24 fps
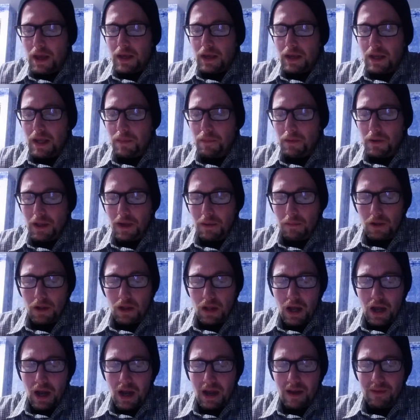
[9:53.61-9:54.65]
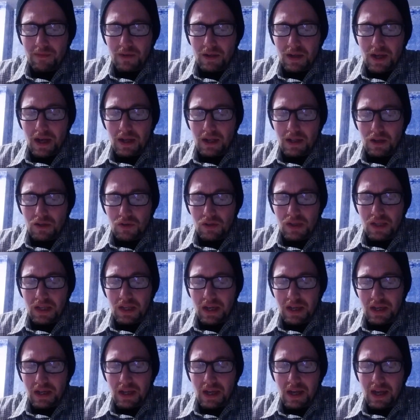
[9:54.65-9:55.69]
keeping them alive, and not using
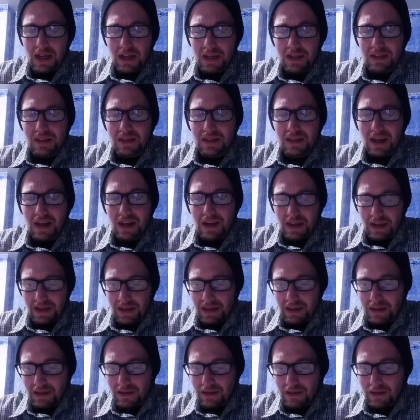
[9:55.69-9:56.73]
any anesthetic.